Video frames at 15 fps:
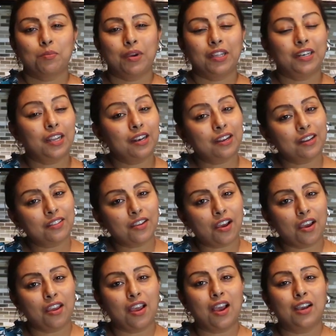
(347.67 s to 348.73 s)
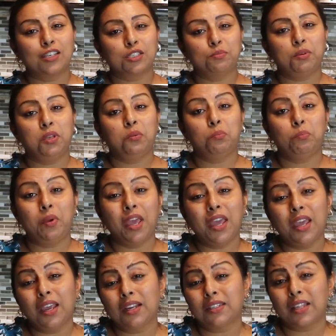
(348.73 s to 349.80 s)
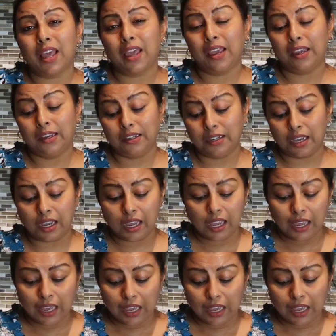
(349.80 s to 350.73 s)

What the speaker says: My Nankathai has been baked and